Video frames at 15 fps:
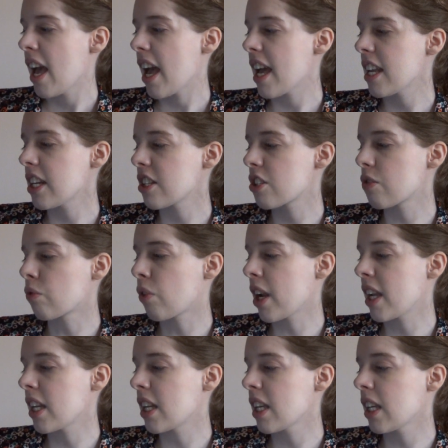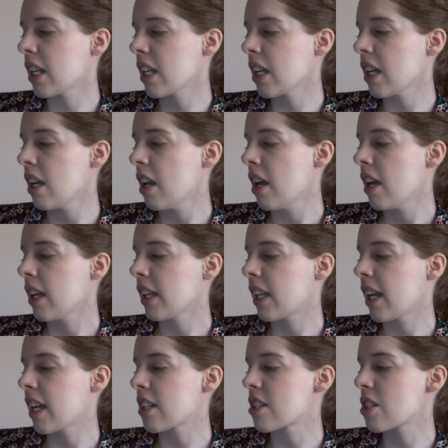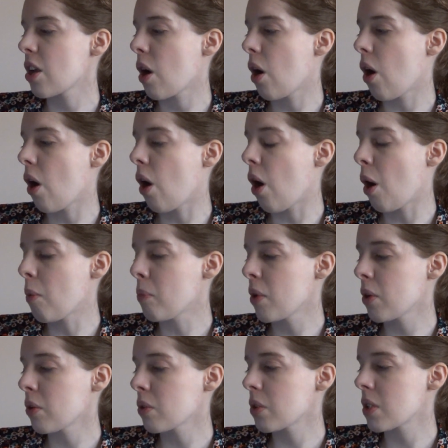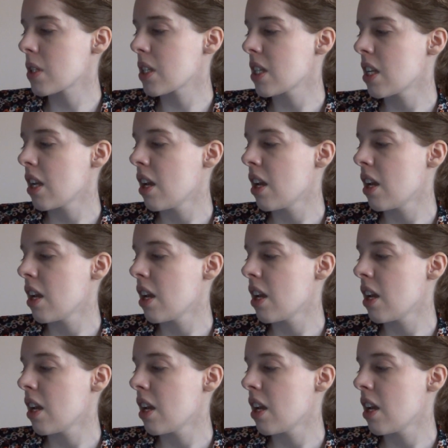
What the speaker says: and its rating gets almost